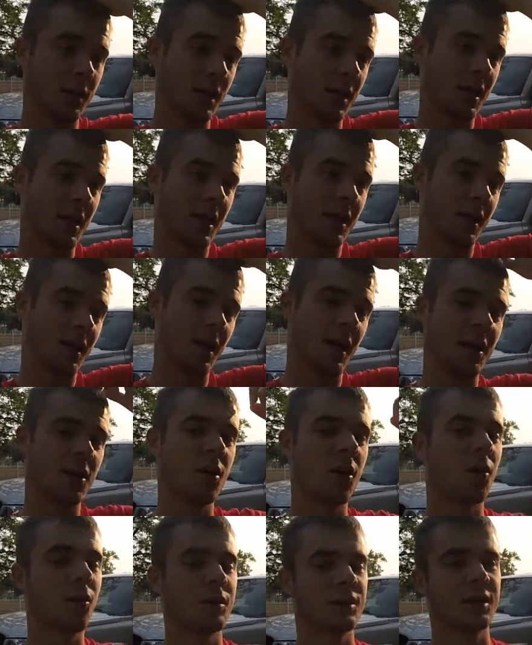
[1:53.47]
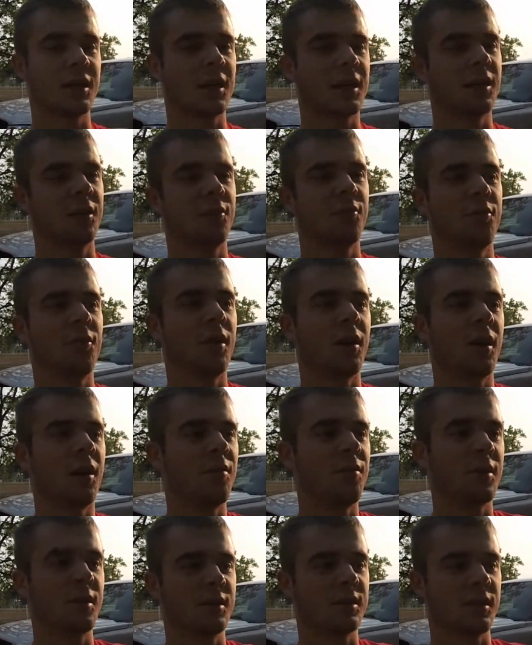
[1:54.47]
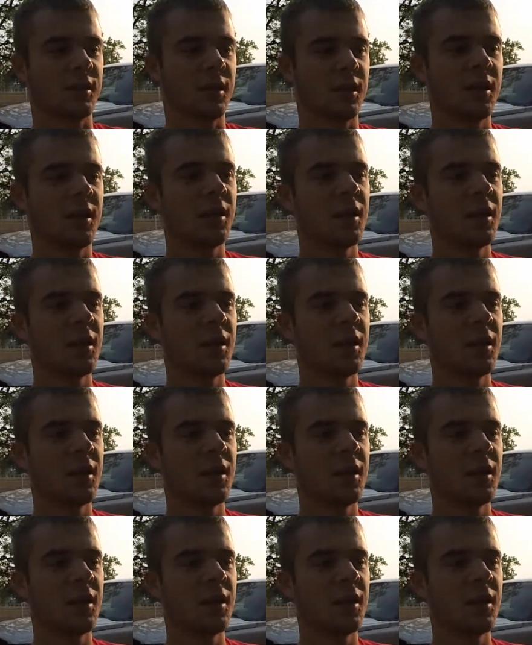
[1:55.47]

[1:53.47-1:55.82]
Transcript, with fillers: and I know it's not going to fit obviously